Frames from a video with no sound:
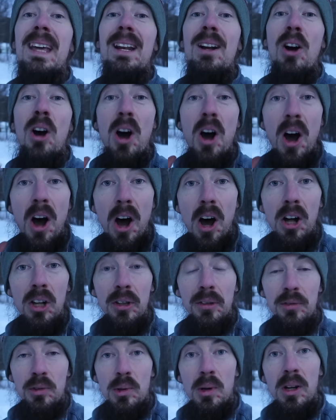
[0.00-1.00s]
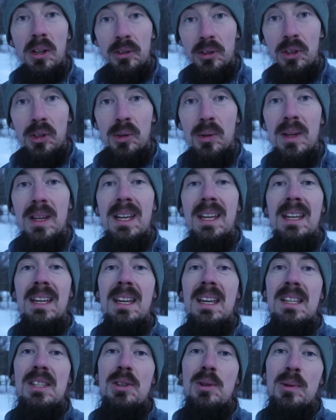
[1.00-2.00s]
that all of you all do
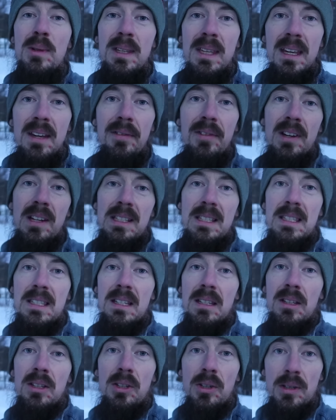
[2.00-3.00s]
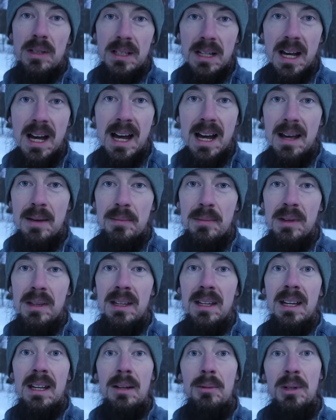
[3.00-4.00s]
is you give us your time.
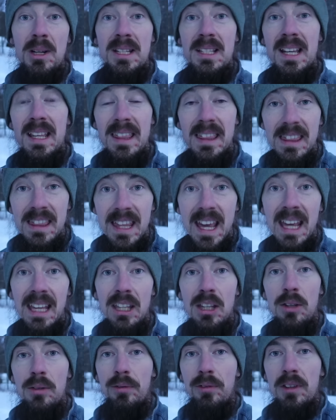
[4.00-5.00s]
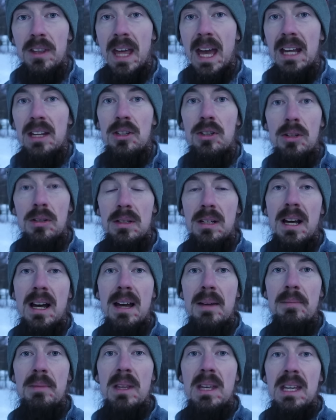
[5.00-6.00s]
And I wanna say thank you for that. Your
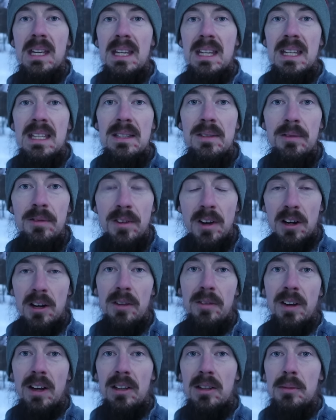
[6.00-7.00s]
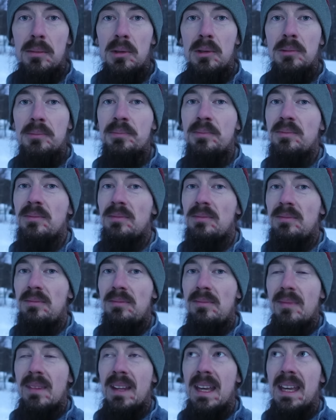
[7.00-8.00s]
time is very valuable
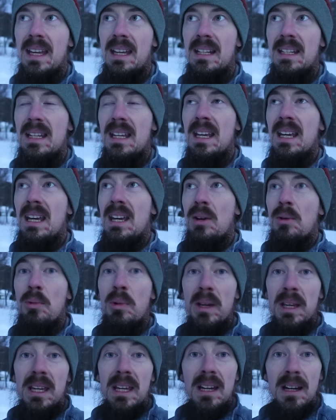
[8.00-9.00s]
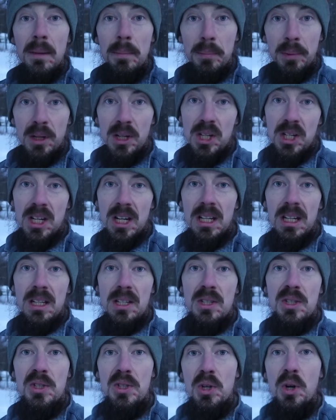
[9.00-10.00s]
and we appreciate it
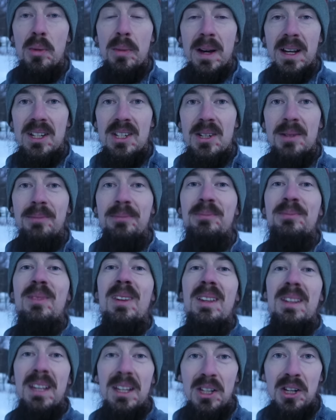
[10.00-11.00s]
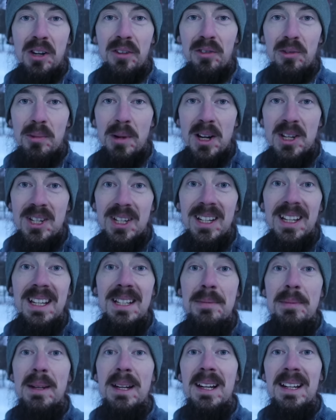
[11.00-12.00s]
so much. Thank you all for watching. It's
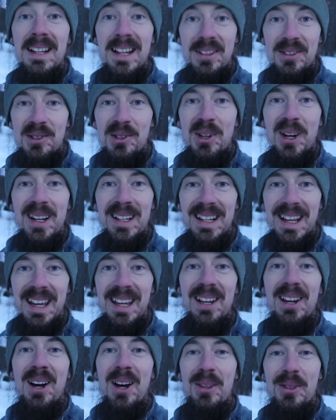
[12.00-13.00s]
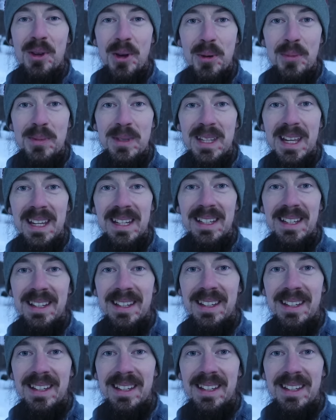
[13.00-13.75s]
been another great day on the homestead.